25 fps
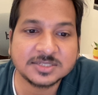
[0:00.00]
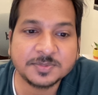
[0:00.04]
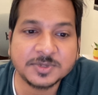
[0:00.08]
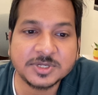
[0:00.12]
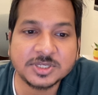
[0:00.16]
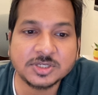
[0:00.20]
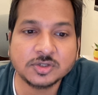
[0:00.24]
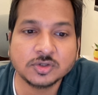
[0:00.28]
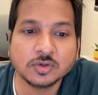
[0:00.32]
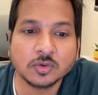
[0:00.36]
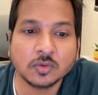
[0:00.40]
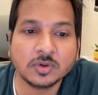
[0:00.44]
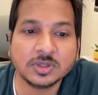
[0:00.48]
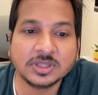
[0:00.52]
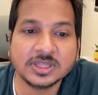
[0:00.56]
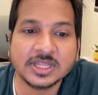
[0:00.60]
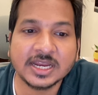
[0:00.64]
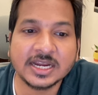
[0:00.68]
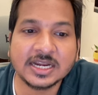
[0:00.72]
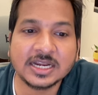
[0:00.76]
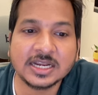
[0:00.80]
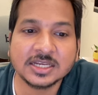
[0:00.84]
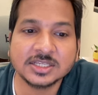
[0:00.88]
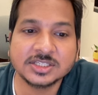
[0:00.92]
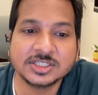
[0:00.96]
been shown
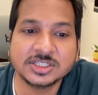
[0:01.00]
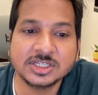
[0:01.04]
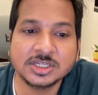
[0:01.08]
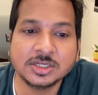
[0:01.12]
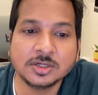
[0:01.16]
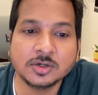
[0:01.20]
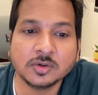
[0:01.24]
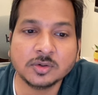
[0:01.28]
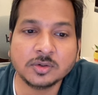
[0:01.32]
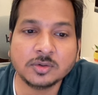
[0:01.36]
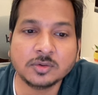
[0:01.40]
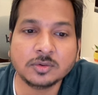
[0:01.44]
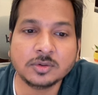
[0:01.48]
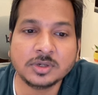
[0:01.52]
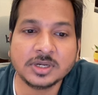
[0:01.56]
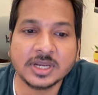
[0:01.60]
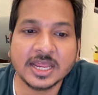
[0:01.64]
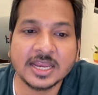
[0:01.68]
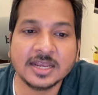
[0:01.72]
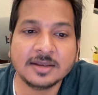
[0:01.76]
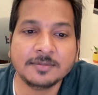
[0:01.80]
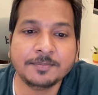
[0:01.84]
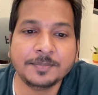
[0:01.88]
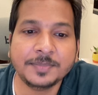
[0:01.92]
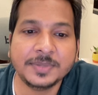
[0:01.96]
that 0 to
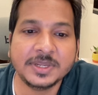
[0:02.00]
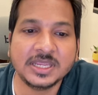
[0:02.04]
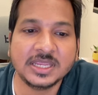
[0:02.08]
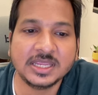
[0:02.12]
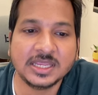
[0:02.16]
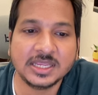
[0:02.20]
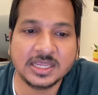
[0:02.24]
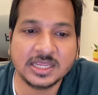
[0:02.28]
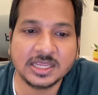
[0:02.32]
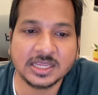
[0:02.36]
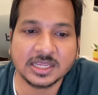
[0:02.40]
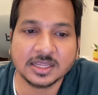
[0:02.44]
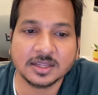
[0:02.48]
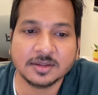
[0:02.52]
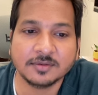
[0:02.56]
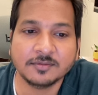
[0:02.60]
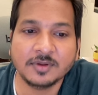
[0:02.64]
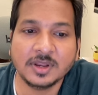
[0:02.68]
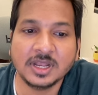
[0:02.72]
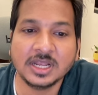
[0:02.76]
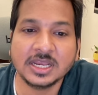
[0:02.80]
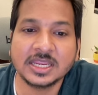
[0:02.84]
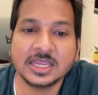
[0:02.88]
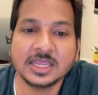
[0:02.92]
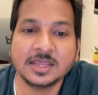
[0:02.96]
10 PE
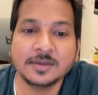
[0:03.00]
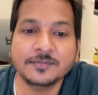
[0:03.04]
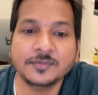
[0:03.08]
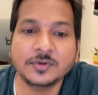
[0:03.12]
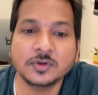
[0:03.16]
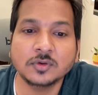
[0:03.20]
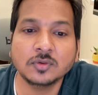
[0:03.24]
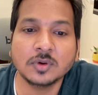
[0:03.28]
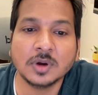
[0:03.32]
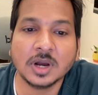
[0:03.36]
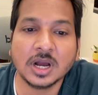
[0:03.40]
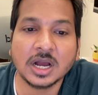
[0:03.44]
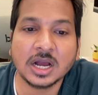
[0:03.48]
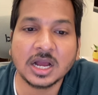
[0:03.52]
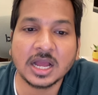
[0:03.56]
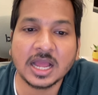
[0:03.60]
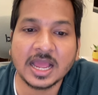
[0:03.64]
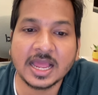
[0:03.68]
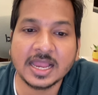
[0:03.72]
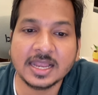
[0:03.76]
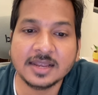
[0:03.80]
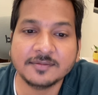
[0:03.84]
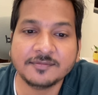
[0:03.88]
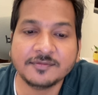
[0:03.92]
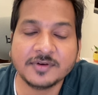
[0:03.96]
will give you a
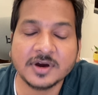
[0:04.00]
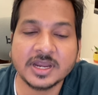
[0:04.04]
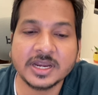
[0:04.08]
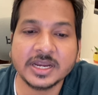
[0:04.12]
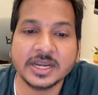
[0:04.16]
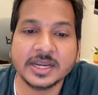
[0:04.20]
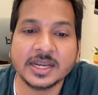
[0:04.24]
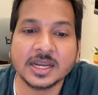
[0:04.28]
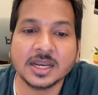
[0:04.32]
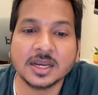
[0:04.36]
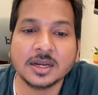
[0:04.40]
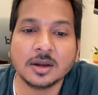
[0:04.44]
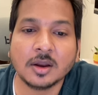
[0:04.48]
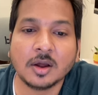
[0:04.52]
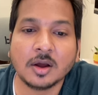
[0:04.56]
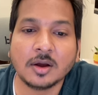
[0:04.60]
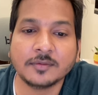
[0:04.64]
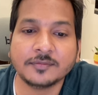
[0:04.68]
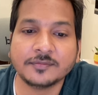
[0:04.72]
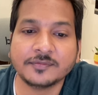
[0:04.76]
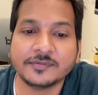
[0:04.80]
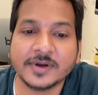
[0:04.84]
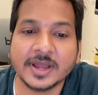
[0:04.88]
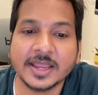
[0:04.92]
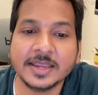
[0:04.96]
alpha return
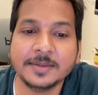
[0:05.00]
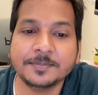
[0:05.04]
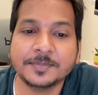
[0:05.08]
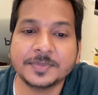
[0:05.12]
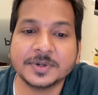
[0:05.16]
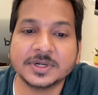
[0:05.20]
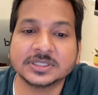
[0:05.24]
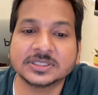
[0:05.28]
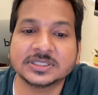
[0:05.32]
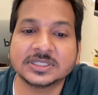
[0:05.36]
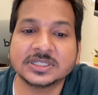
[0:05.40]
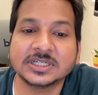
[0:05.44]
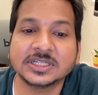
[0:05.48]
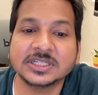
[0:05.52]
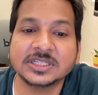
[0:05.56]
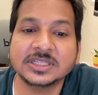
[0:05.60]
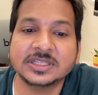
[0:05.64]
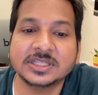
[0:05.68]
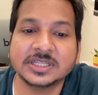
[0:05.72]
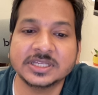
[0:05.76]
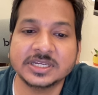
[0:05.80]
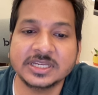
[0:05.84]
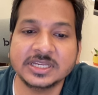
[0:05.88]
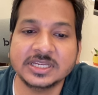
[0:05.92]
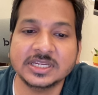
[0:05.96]
of 5% in
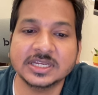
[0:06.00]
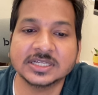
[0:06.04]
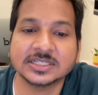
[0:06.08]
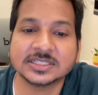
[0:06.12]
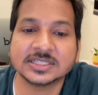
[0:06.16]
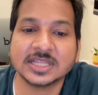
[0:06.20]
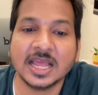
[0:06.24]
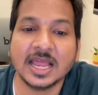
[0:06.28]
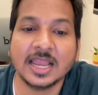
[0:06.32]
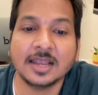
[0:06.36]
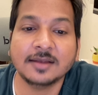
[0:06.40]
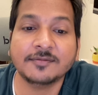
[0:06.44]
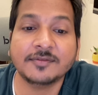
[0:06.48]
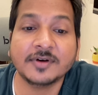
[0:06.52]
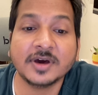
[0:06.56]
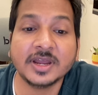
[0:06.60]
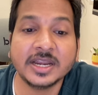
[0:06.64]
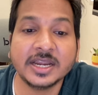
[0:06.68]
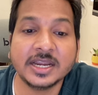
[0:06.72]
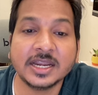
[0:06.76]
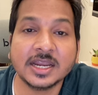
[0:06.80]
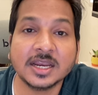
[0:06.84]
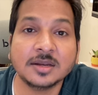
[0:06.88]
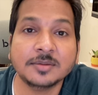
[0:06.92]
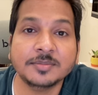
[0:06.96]
3 years. Alpha
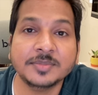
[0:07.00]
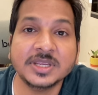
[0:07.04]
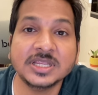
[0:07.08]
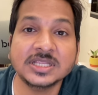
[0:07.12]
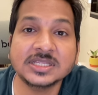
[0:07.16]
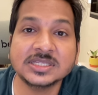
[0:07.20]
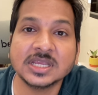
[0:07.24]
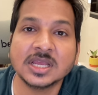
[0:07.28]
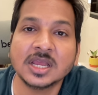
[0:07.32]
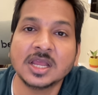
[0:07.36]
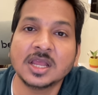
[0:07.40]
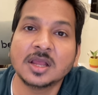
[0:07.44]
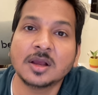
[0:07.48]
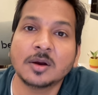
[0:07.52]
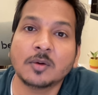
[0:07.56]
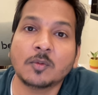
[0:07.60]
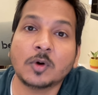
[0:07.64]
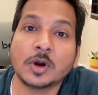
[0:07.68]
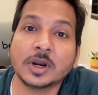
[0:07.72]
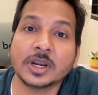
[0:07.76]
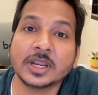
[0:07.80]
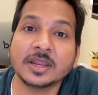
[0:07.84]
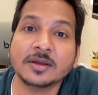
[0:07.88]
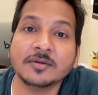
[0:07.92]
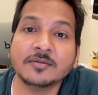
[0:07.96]
return means
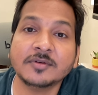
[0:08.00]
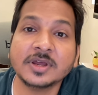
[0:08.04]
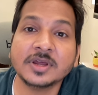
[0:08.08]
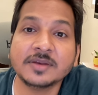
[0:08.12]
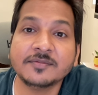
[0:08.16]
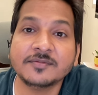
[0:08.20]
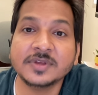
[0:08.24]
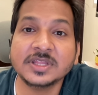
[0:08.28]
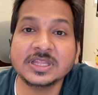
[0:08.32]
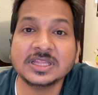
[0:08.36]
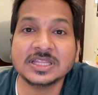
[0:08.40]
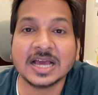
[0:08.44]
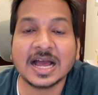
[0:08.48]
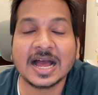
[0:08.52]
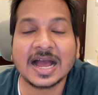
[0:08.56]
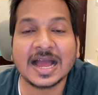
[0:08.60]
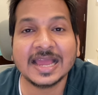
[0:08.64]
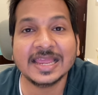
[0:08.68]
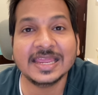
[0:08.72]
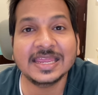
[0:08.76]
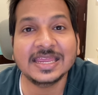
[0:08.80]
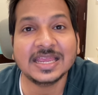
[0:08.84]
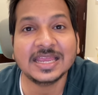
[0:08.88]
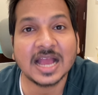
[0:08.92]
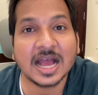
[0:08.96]
whatever with
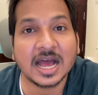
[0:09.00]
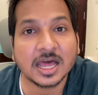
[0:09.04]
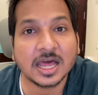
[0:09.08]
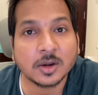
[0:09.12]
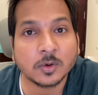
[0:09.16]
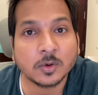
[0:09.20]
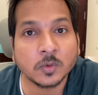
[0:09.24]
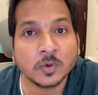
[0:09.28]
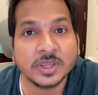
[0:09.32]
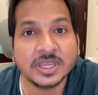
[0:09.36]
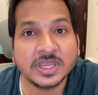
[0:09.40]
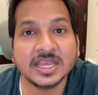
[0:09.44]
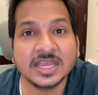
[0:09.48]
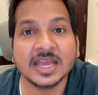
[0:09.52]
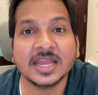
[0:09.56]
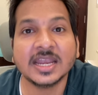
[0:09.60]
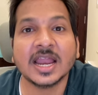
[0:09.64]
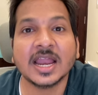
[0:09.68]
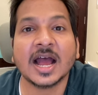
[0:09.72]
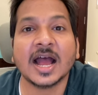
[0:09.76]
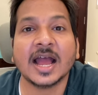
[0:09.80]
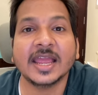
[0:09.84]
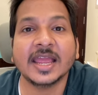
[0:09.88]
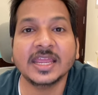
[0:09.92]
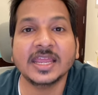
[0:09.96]
high ROE and
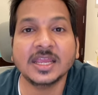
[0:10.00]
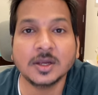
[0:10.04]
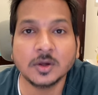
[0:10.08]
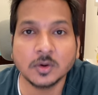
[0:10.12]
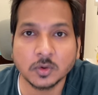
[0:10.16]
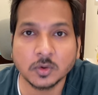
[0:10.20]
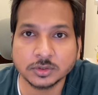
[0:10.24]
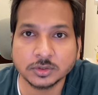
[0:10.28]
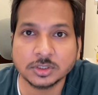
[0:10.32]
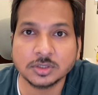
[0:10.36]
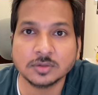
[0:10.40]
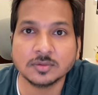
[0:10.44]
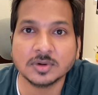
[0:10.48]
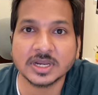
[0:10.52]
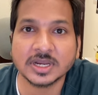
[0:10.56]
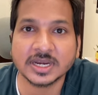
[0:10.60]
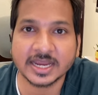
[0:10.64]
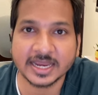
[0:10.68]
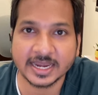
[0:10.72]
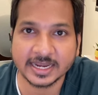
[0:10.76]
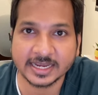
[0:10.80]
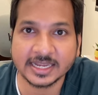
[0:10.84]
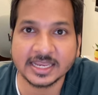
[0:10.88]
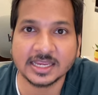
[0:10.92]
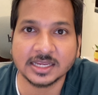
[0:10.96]
high growth you are
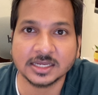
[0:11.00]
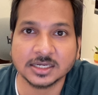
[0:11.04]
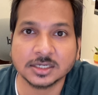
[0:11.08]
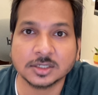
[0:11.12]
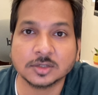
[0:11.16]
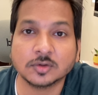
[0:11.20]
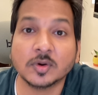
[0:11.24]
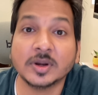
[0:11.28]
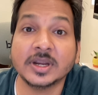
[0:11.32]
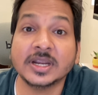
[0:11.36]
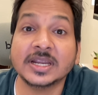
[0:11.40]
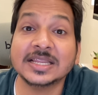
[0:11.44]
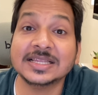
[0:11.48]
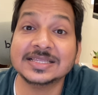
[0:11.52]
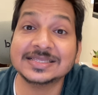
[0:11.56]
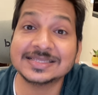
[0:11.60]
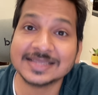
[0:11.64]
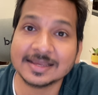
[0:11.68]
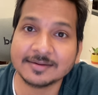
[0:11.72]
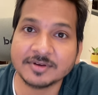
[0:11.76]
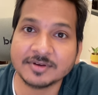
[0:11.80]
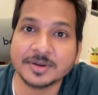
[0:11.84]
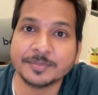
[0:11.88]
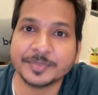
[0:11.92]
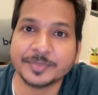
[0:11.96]
getting,
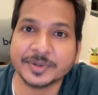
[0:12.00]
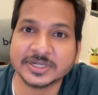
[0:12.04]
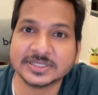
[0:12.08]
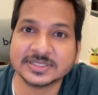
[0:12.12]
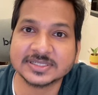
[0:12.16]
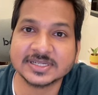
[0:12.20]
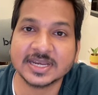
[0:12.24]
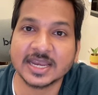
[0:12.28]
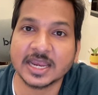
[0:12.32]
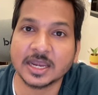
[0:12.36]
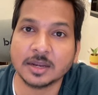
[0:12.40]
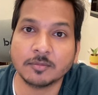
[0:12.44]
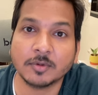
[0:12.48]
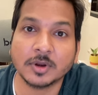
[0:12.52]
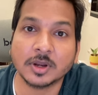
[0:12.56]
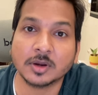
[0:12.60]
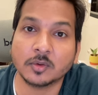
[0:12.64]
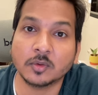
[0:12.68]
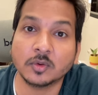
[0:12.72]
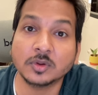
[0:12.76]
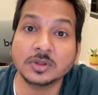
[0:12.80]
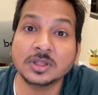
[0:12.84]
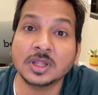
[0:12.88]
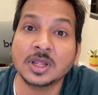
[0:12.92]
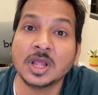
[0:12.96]
27% annual growth,